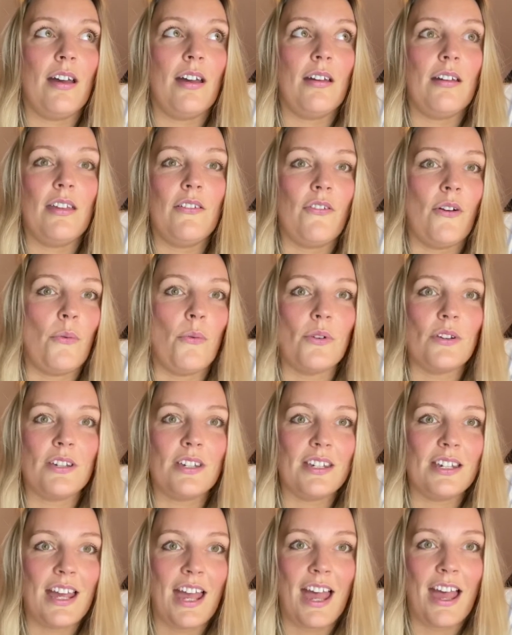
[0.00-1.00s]
If I wanted
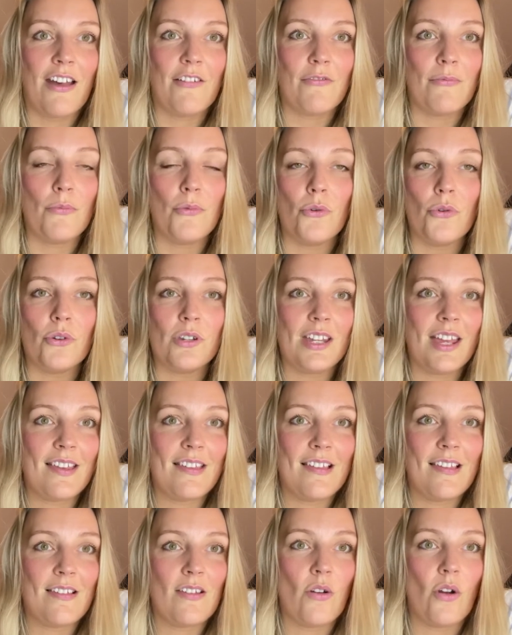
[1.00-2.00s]
to have more
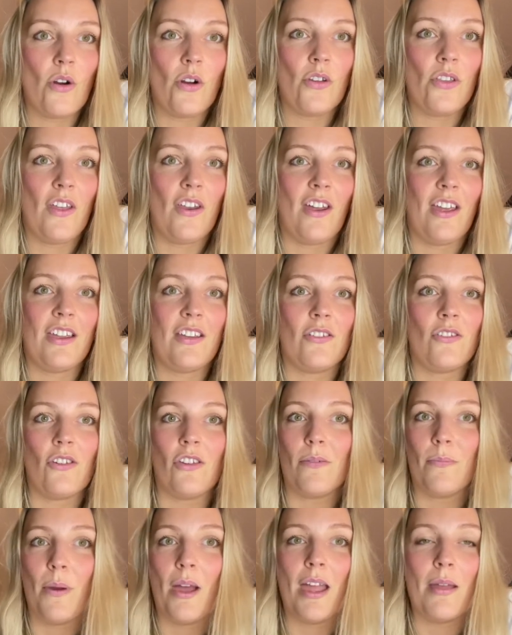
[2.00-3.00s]
Tesla stock, then I could
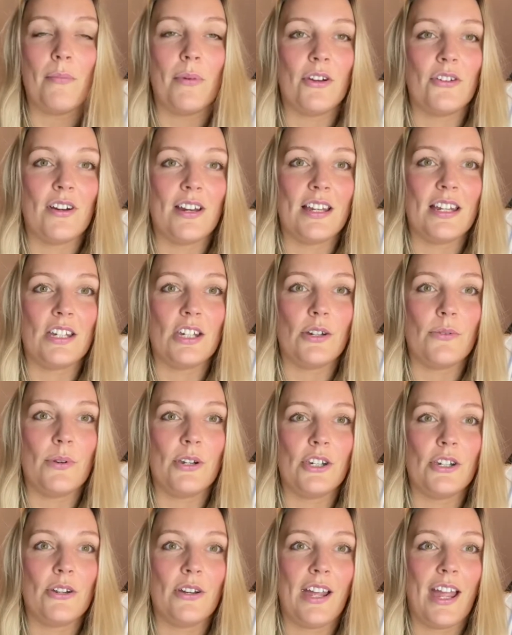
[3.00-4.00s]
just buy it in my Trading
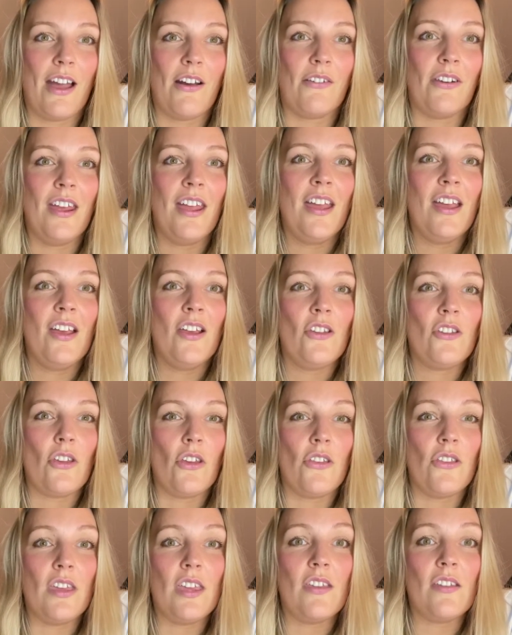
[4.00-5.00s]
212 account. So
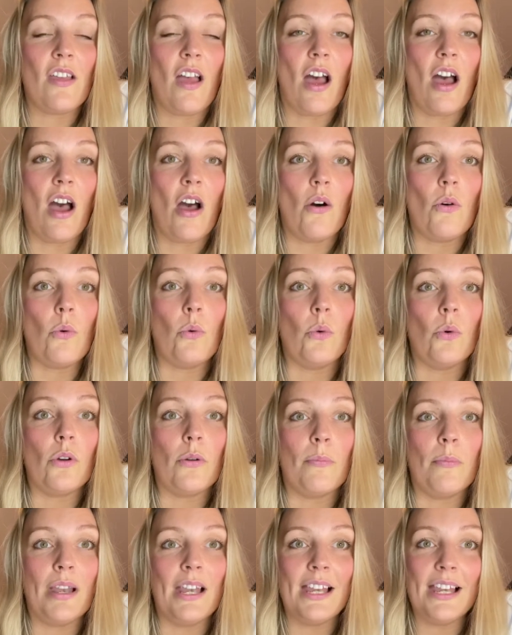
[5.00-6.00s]
these are all
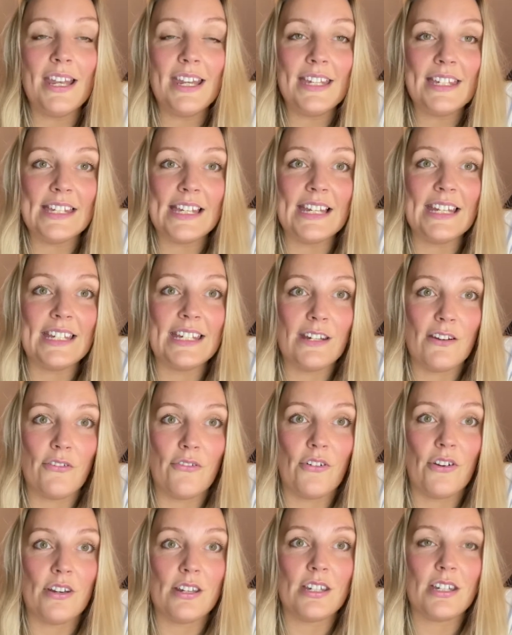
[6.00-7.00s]
completely
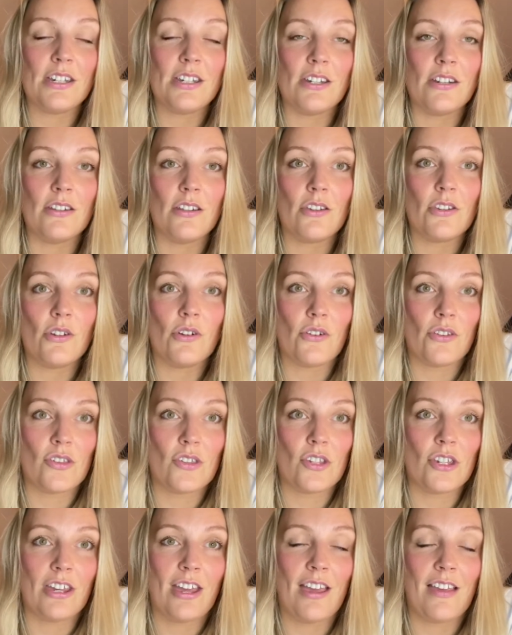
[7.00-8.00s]
different to the stocks and
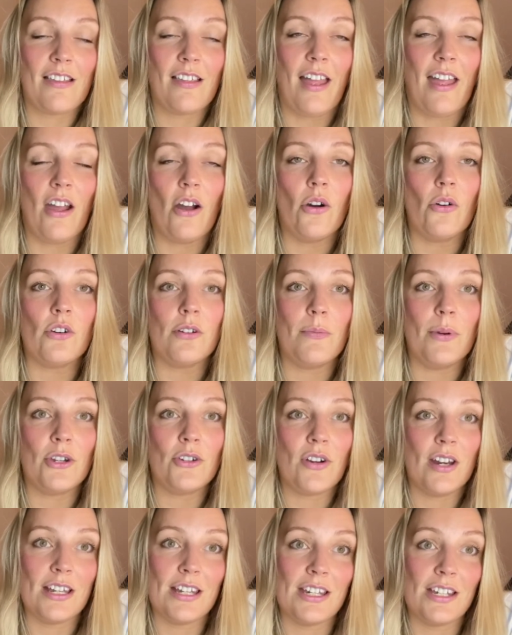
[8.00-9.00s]
shares that I hold in my
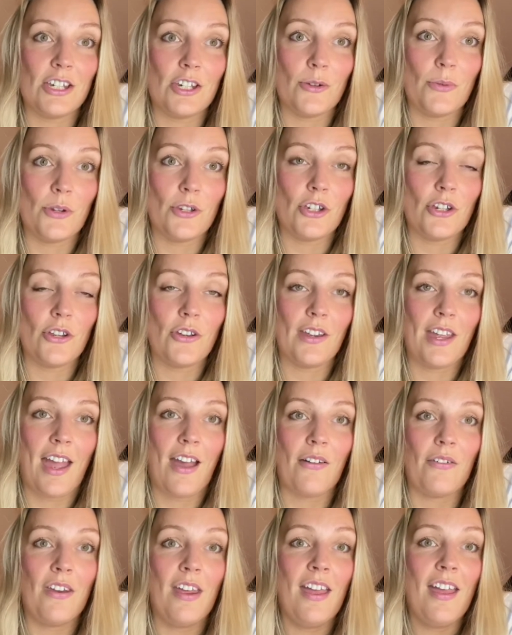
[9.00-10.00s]
Trading 212
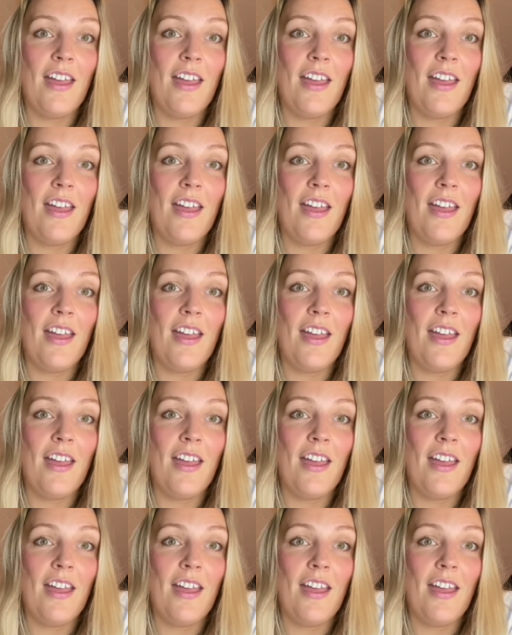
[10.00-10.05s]
account.